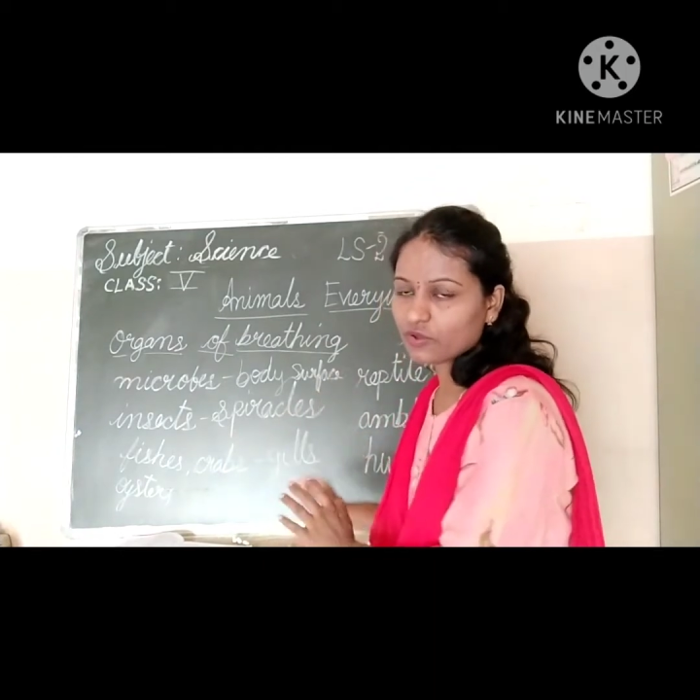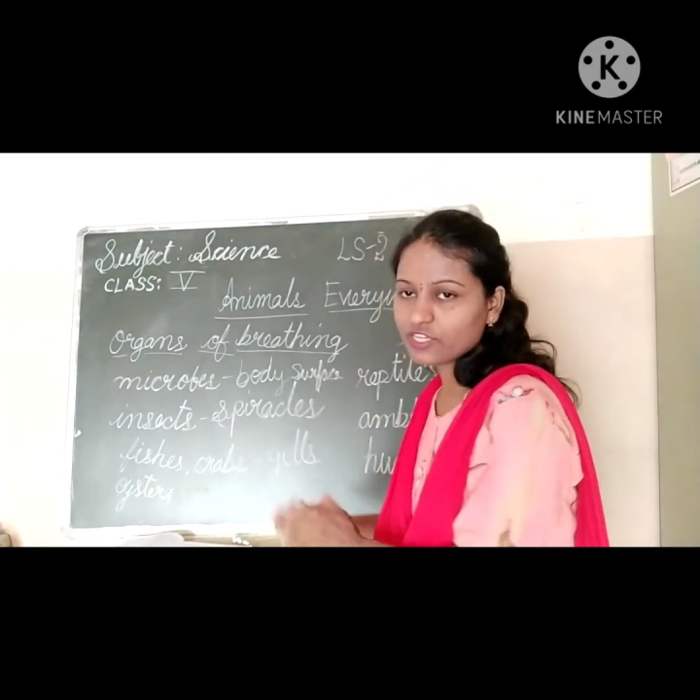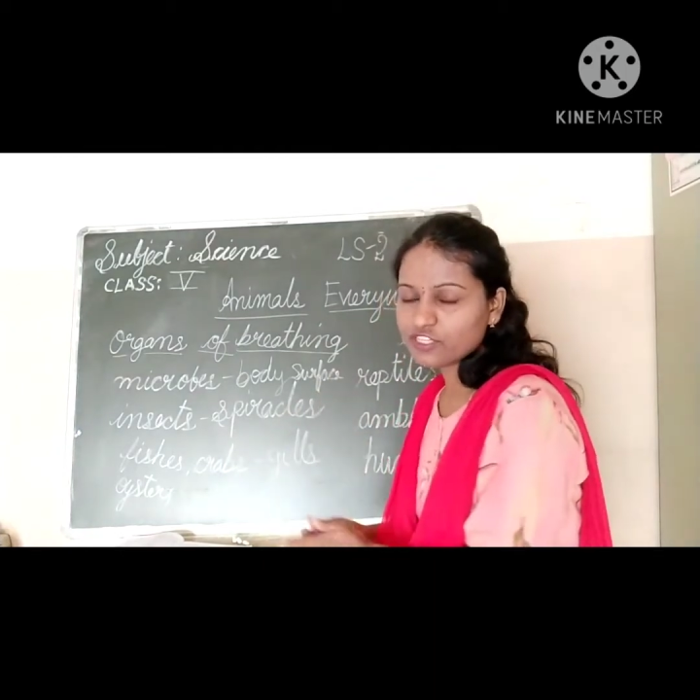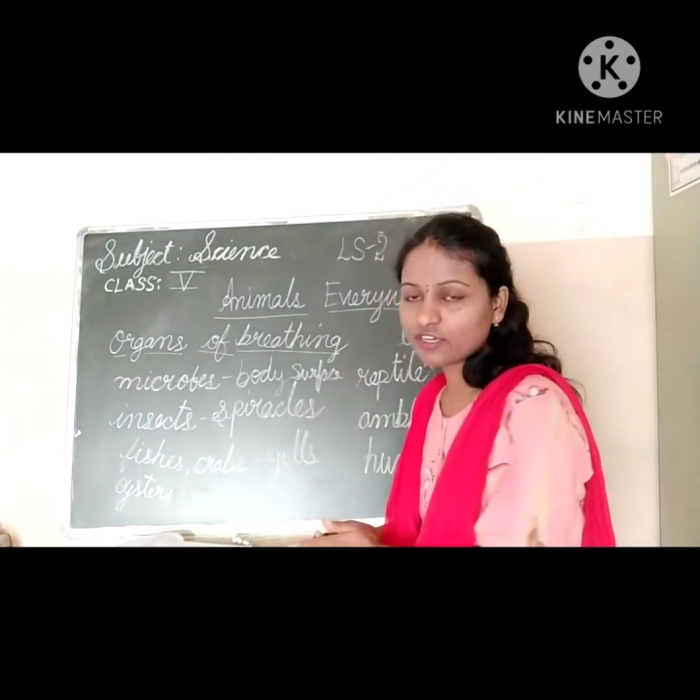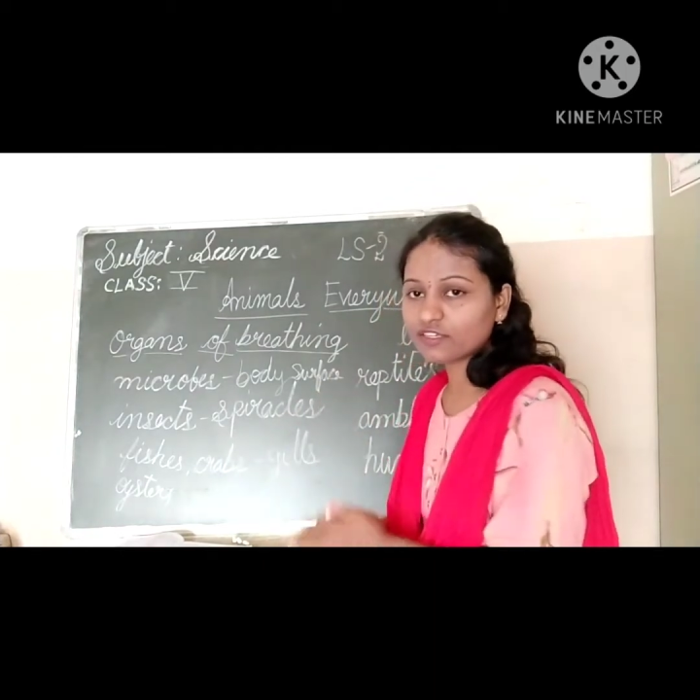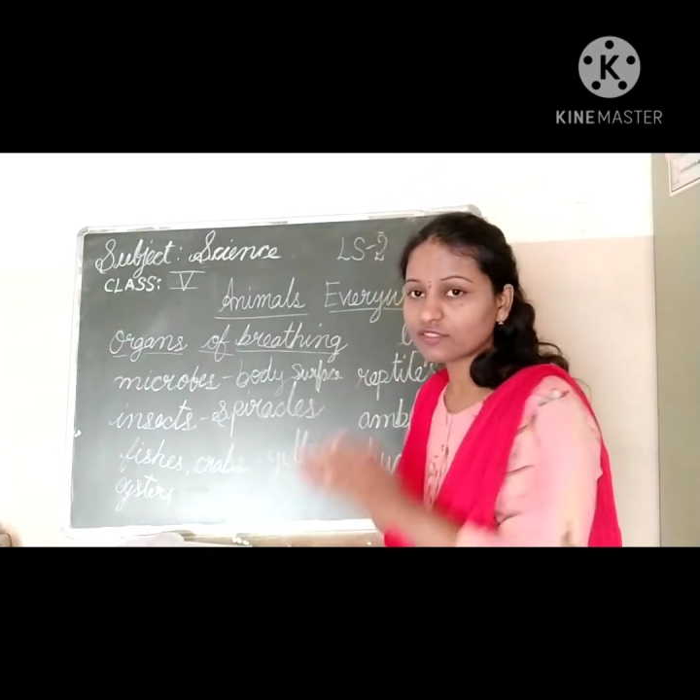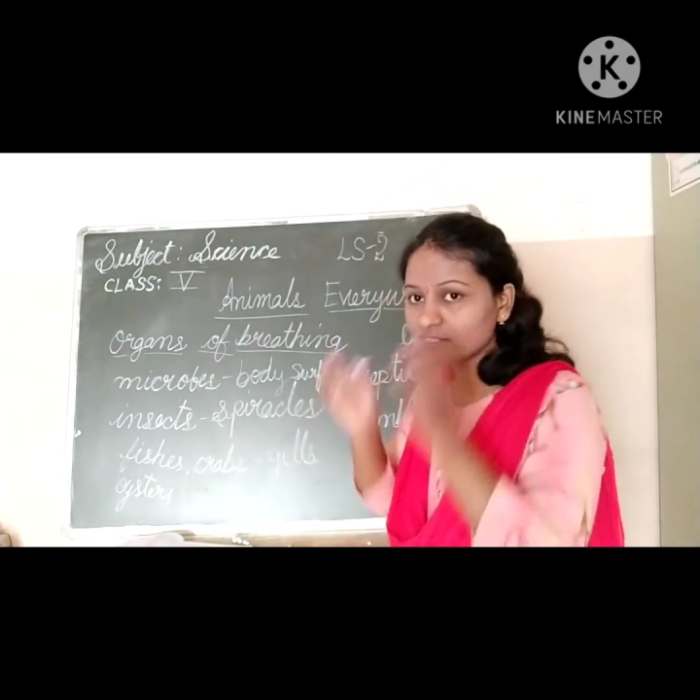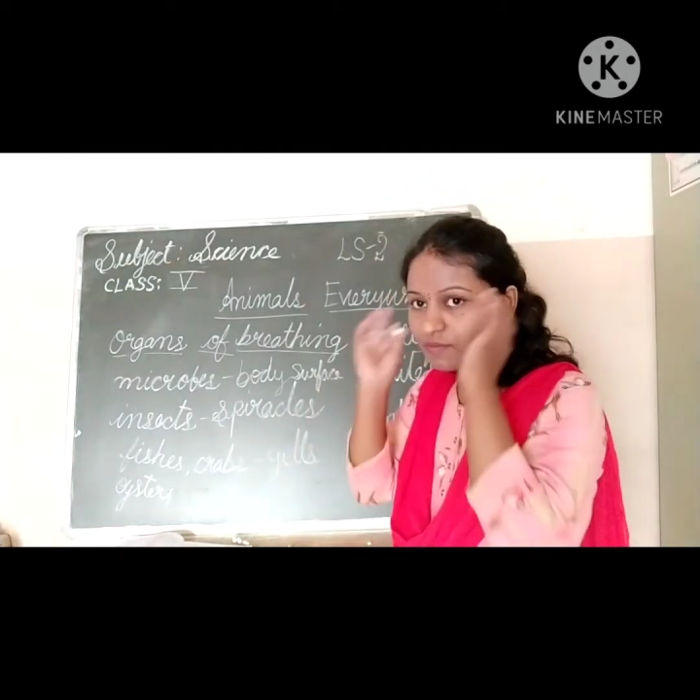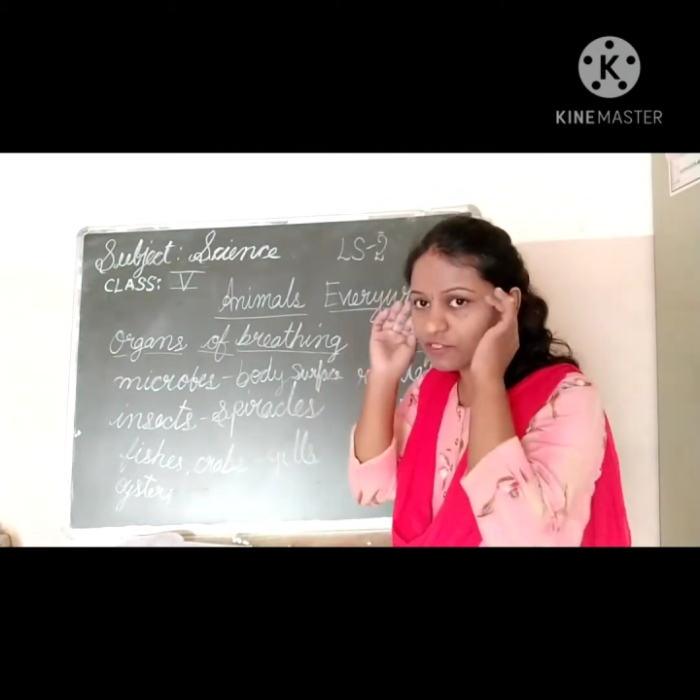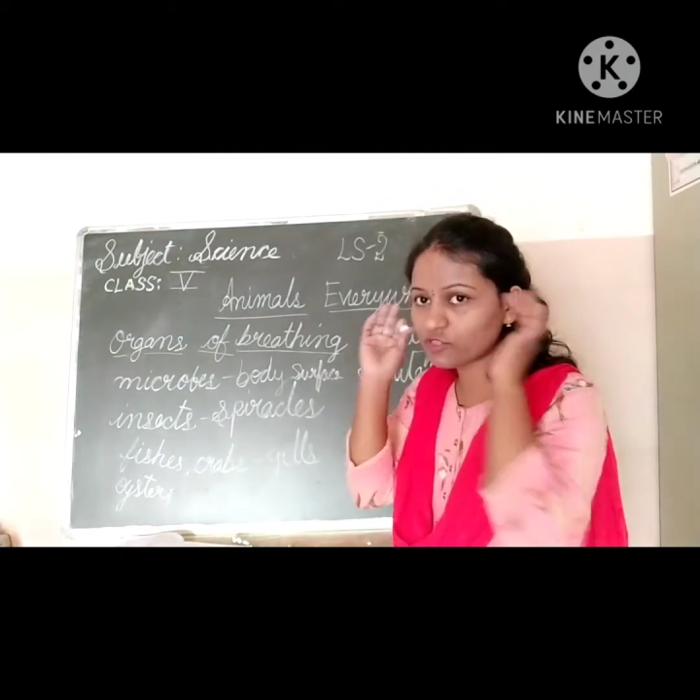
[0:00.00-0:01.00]
Okay children,
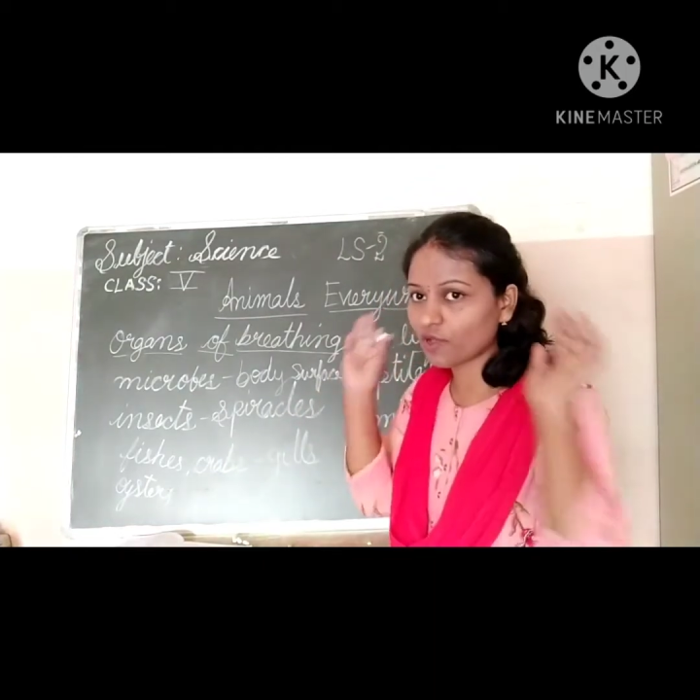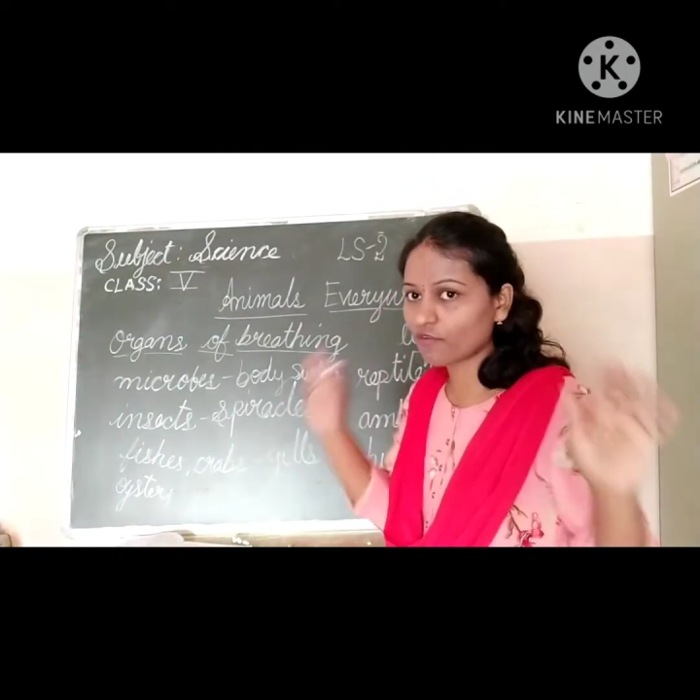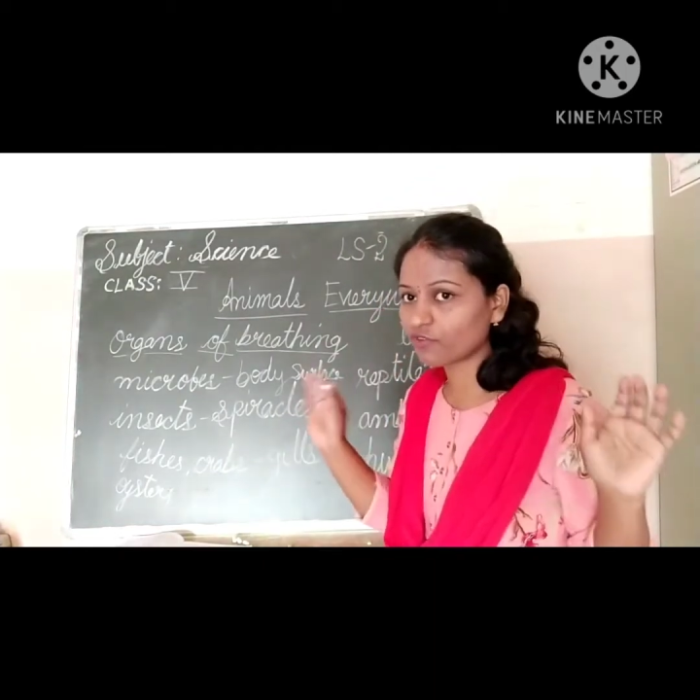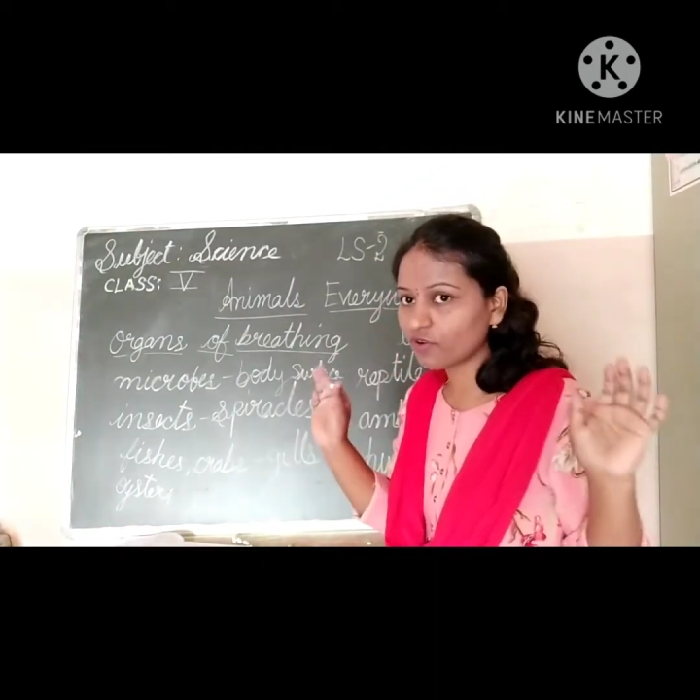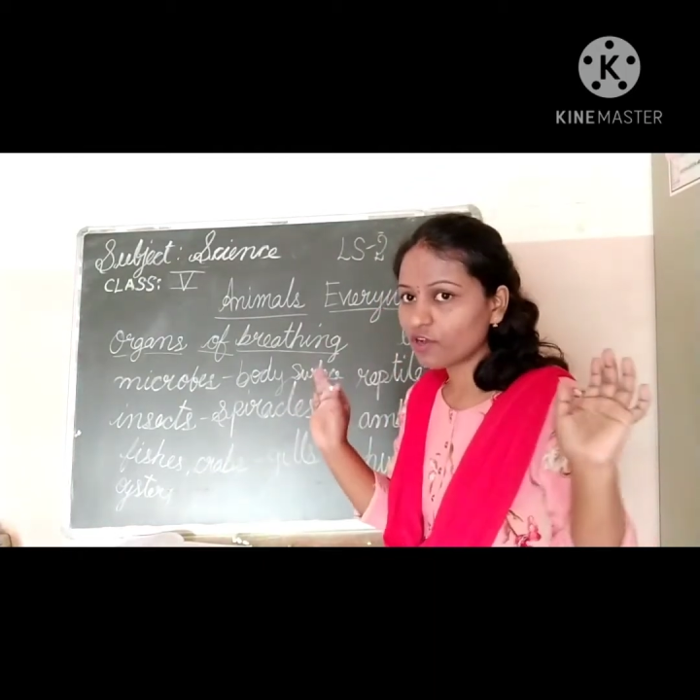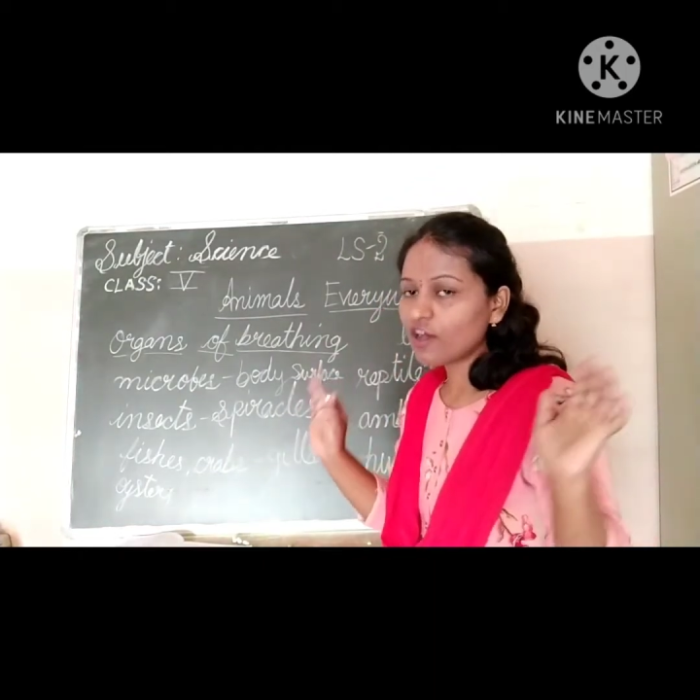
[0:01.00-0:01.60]
this much you have to